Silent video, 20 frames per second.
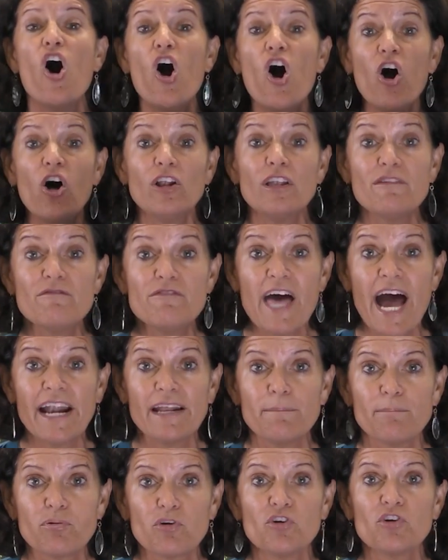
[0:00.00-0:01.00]
All of that
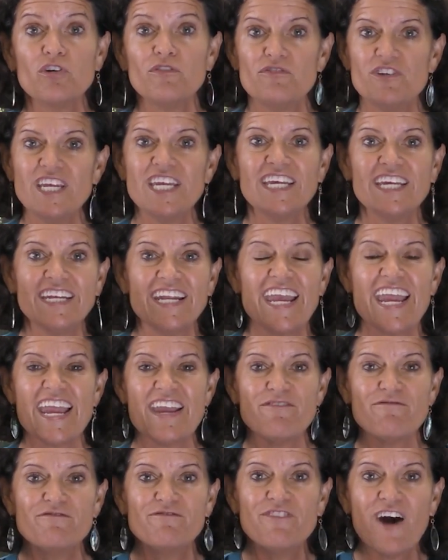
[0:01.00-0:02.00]
improved in
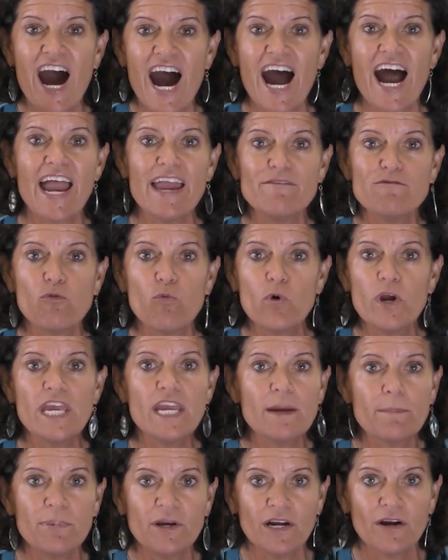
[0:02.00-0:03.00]
a
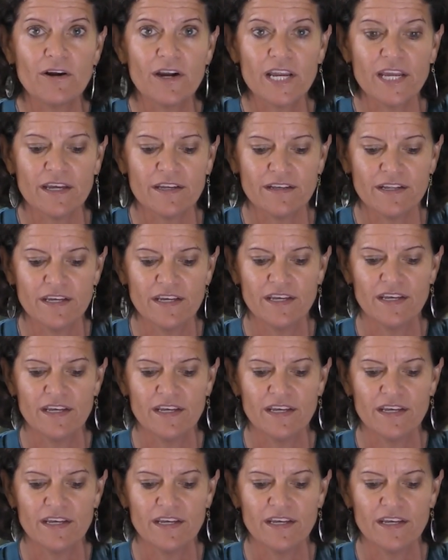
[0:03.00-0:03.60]
5-week period.